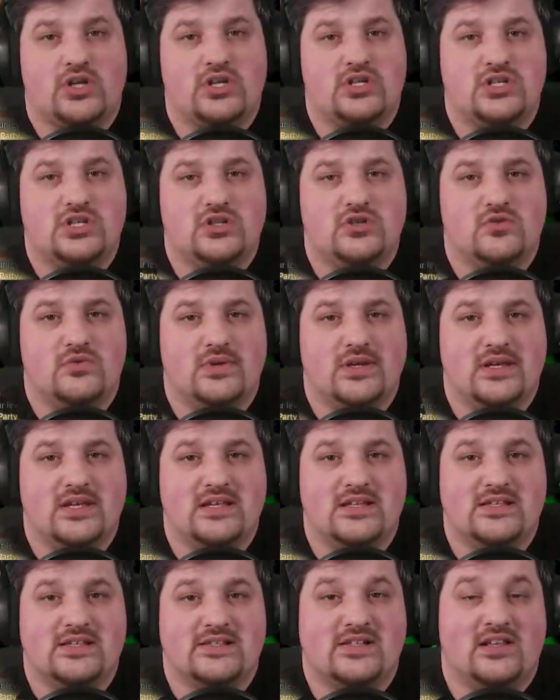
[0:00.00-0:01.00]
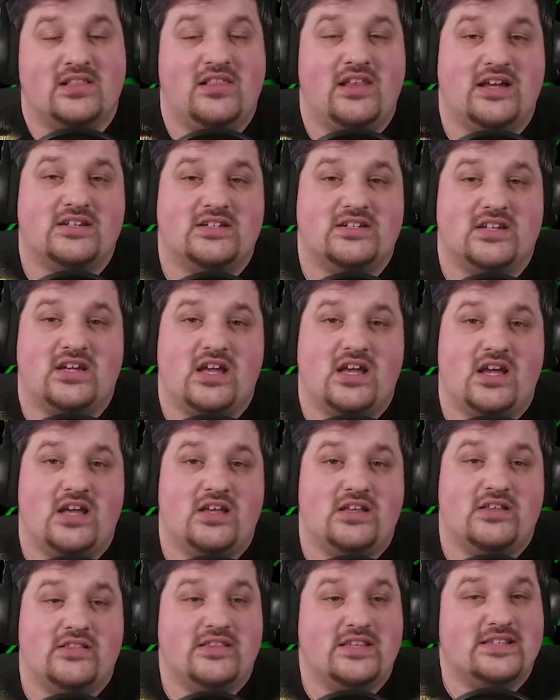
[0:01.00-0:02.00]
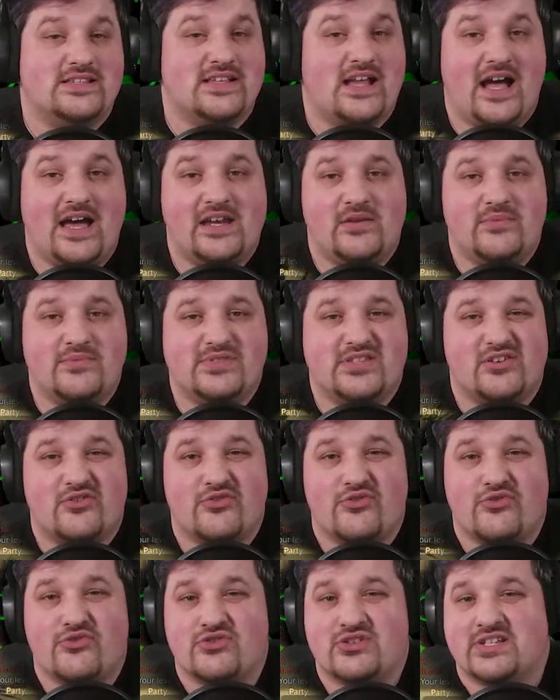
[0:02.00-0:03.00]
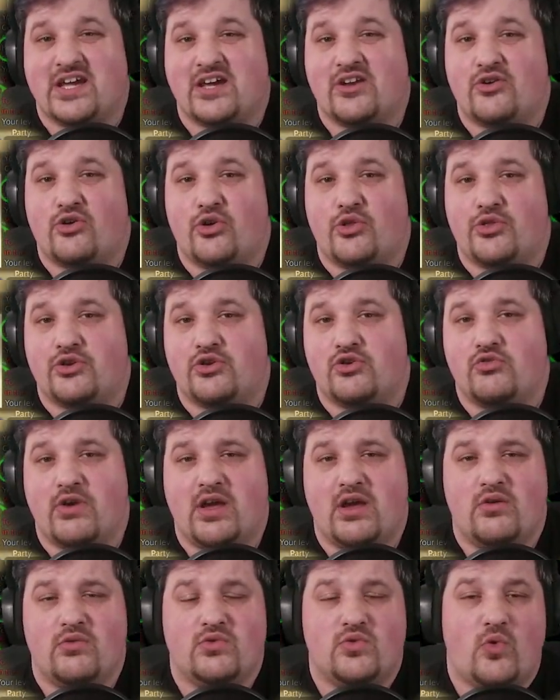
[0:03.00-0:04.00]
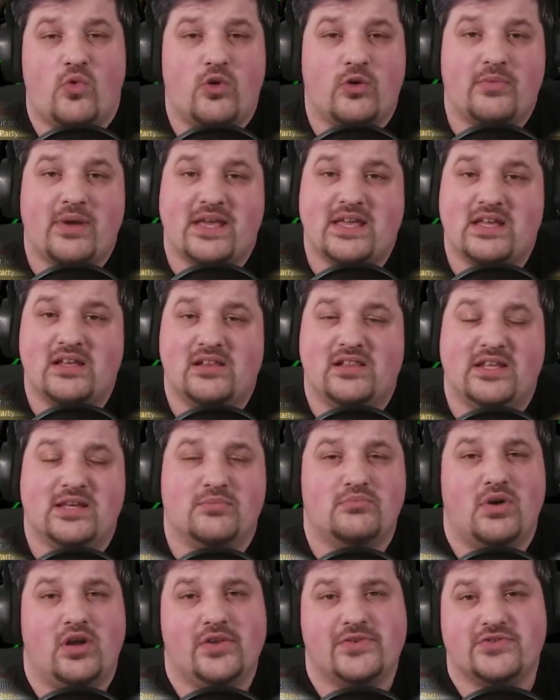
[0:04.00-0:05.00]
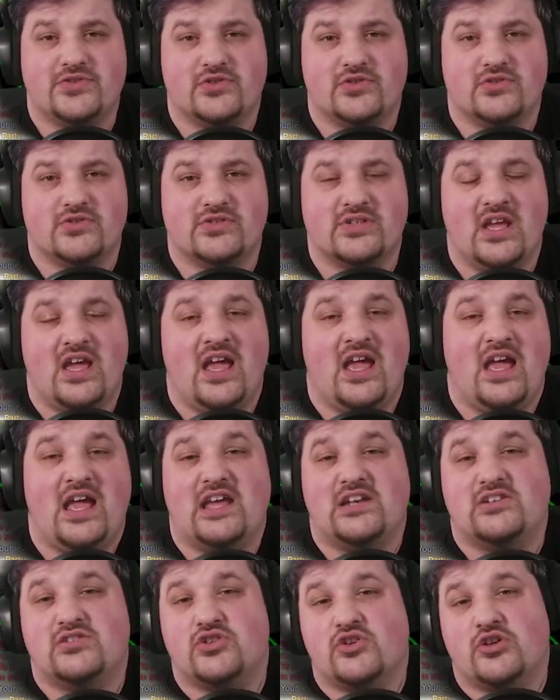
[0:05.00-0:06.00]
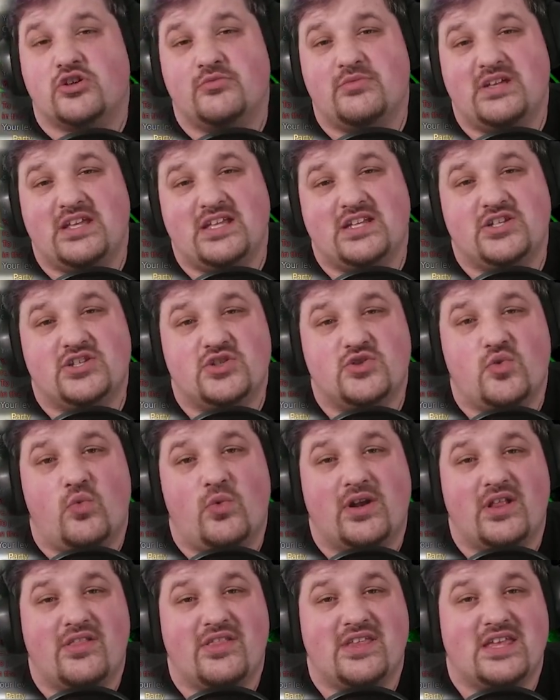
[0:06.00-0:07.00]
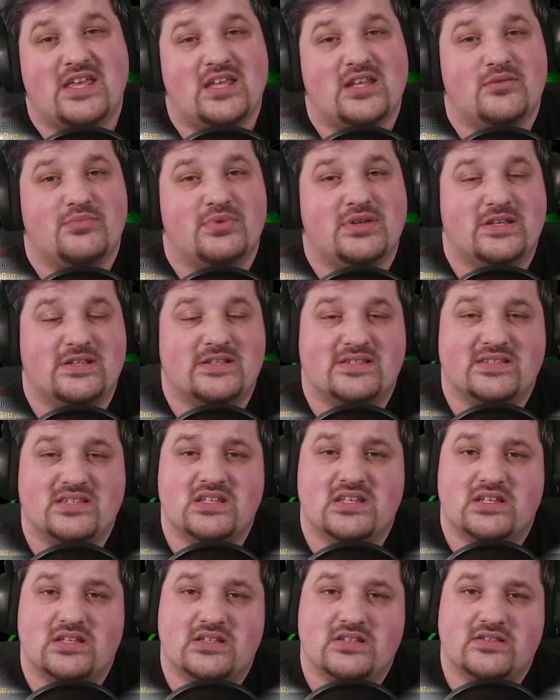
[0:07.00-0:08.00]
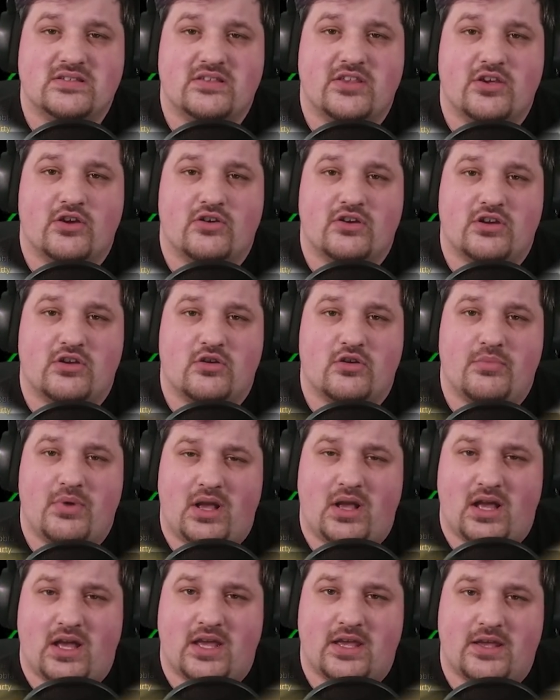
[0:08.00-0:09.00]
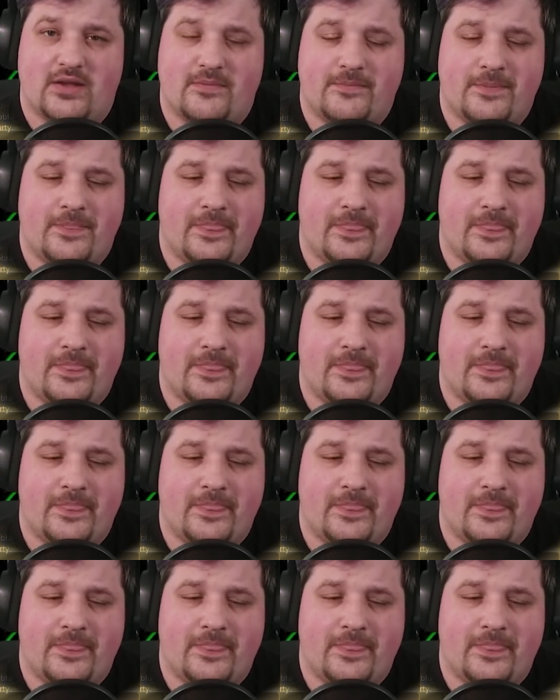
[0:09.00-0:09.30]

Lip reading: to want to do is collect these items that are either scattered on the ground or by killing monsters and turn them into one of the NPCs there nearby.